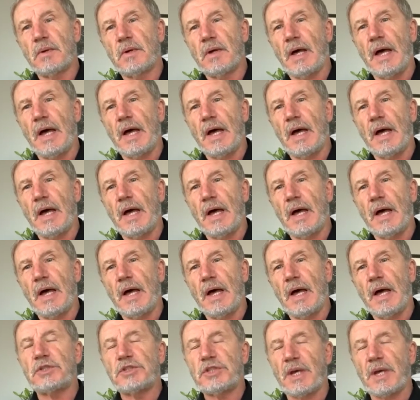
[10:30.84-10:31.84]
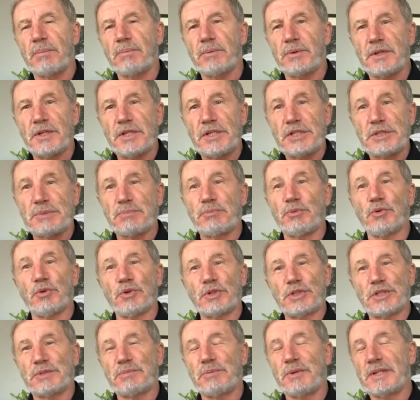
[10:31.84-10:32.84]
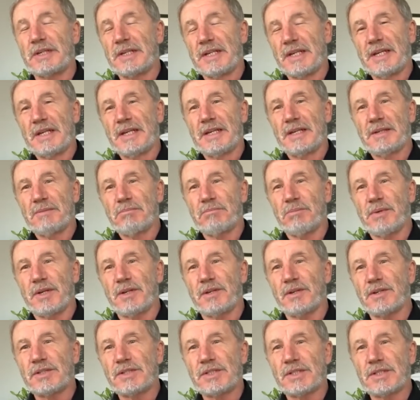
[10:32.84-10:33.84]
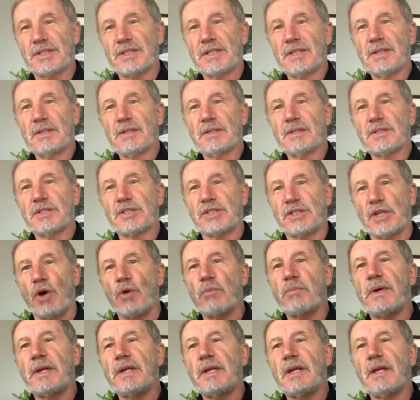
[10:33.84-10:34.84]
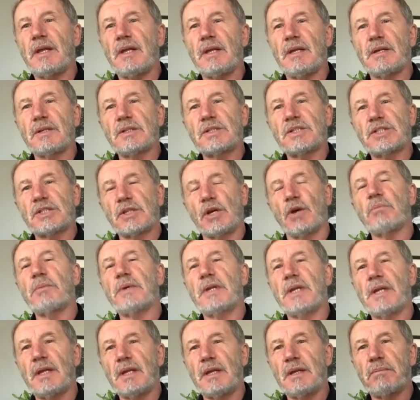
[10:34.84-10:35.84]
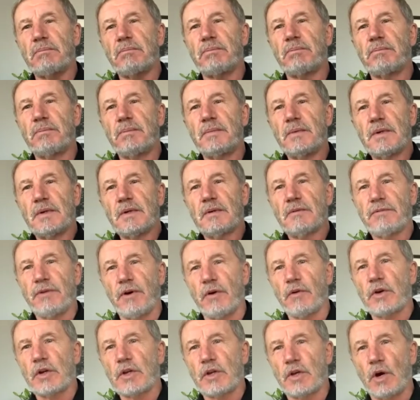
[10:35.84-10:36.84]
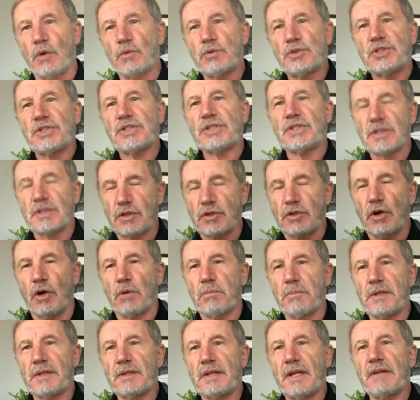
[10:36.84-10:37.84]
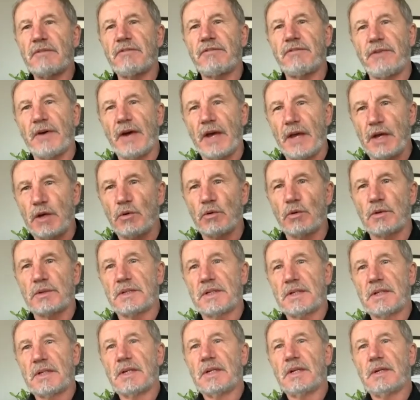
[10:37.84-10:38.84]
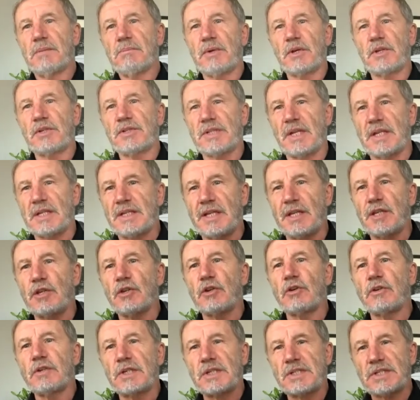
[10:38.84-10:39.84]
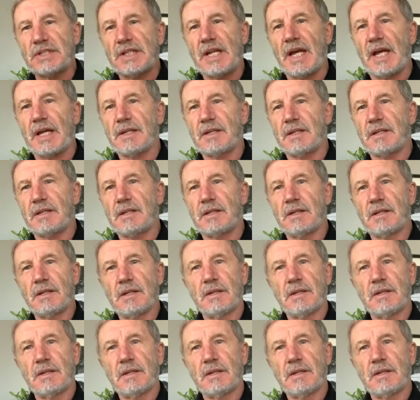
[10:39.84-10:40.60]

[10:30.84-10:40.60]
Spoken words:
how to work with Japanese sportsmen, because so many foreign coaches had come and they'd failed because they didn't understand